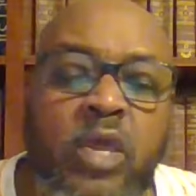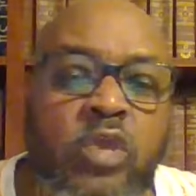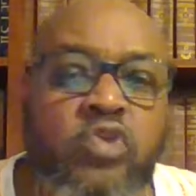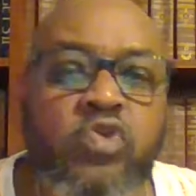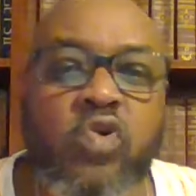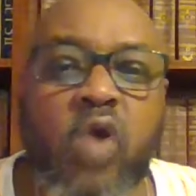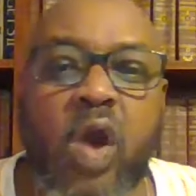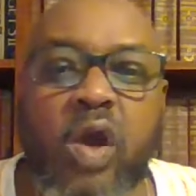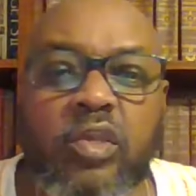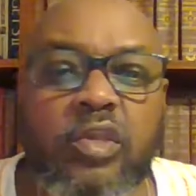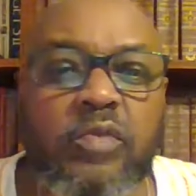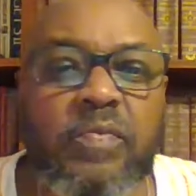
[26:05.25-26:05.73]

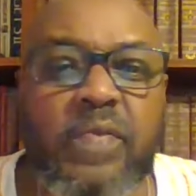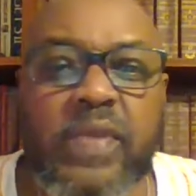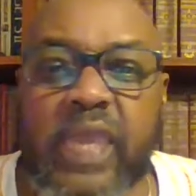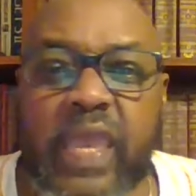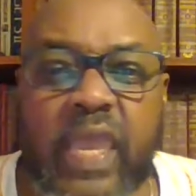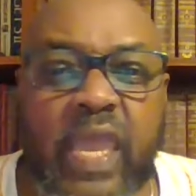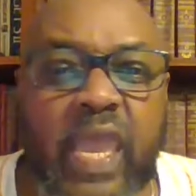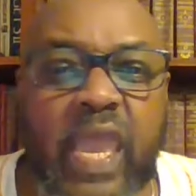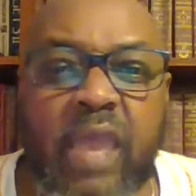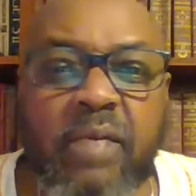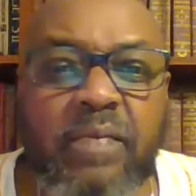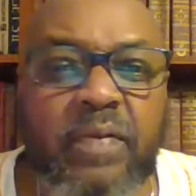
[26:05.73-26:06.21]
You ought to
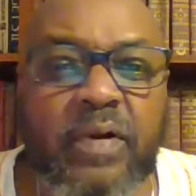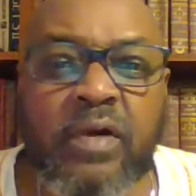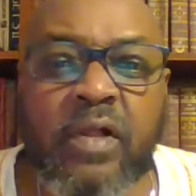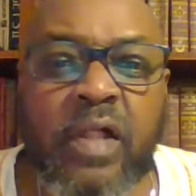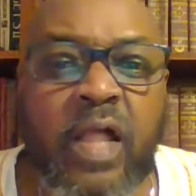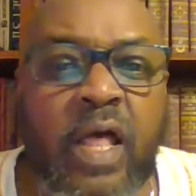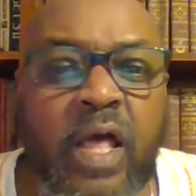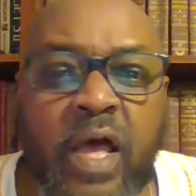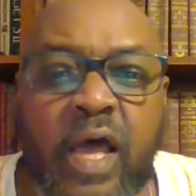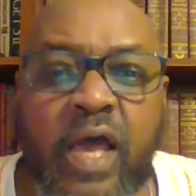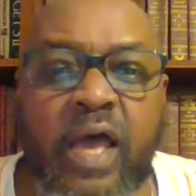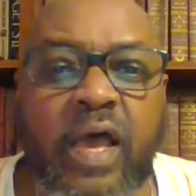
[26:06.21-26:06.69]
be able
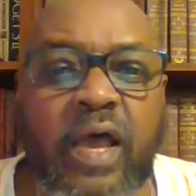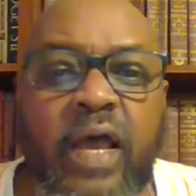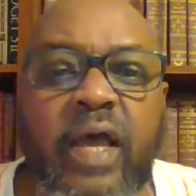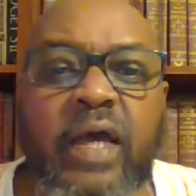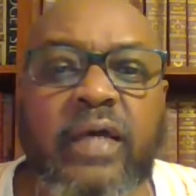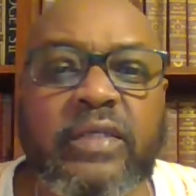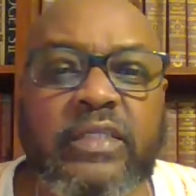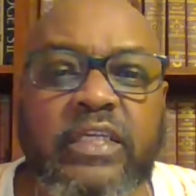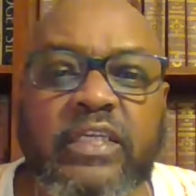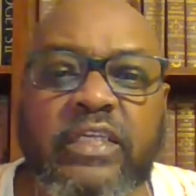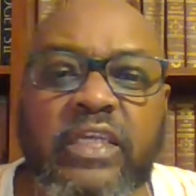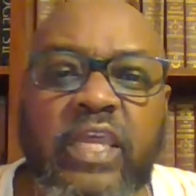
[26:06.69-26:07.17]

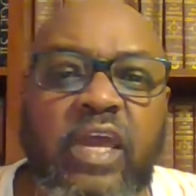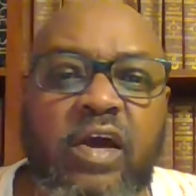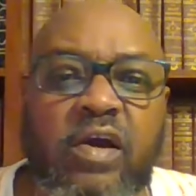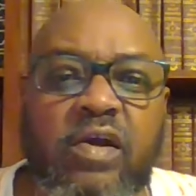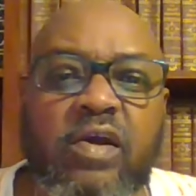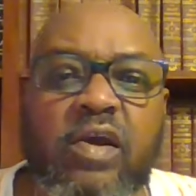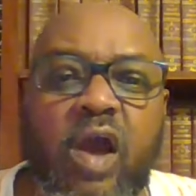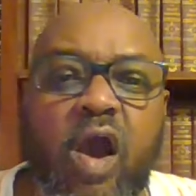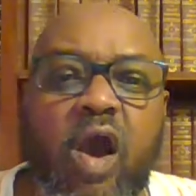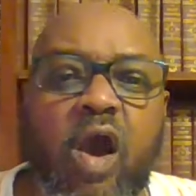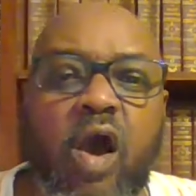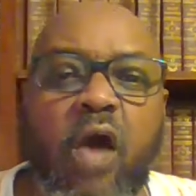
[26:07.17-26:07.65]
to tell
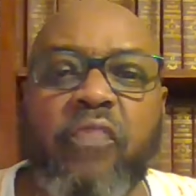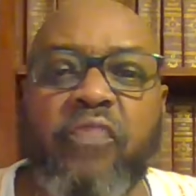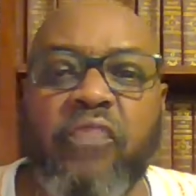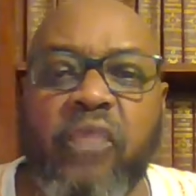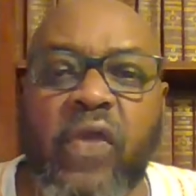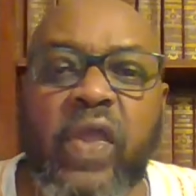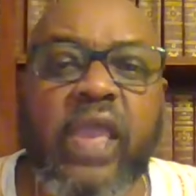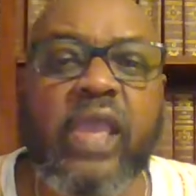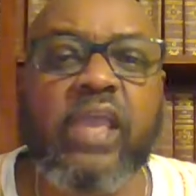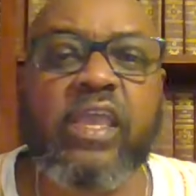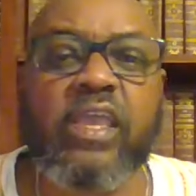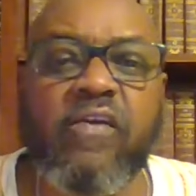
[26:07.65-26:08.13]
God,
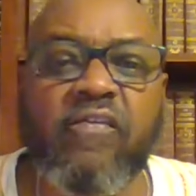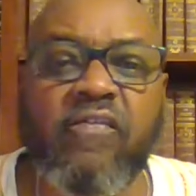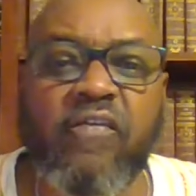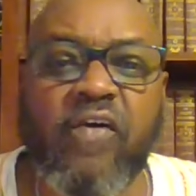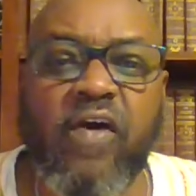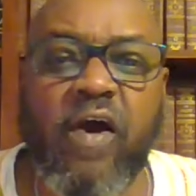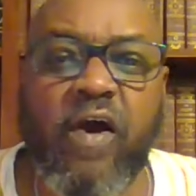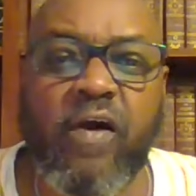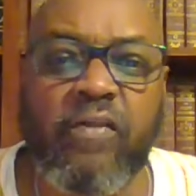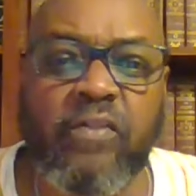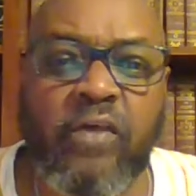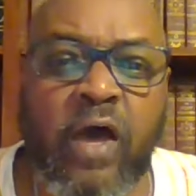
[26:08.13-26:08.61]
thank you,
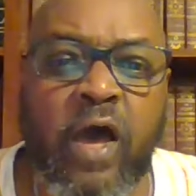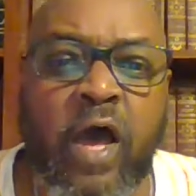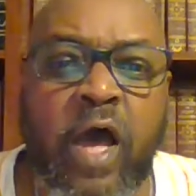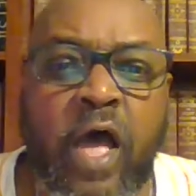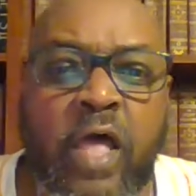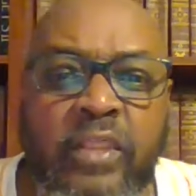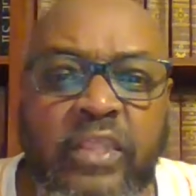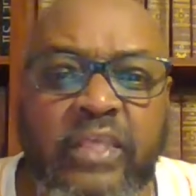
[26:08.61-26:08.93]
Father,